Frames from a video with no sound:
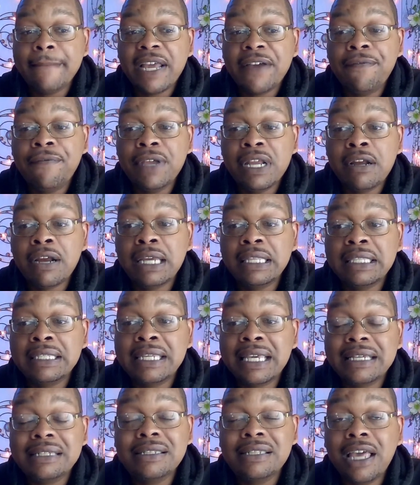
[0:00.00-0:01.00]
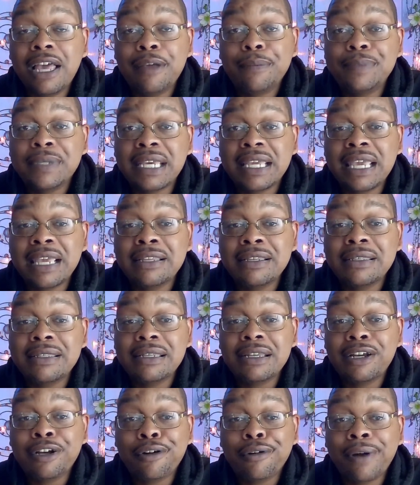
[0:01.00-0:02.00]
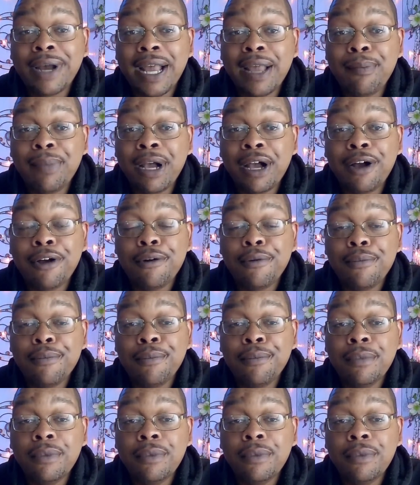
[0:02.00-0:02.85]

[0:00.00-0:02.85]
figure out the next steps. I can't just sit here and cry about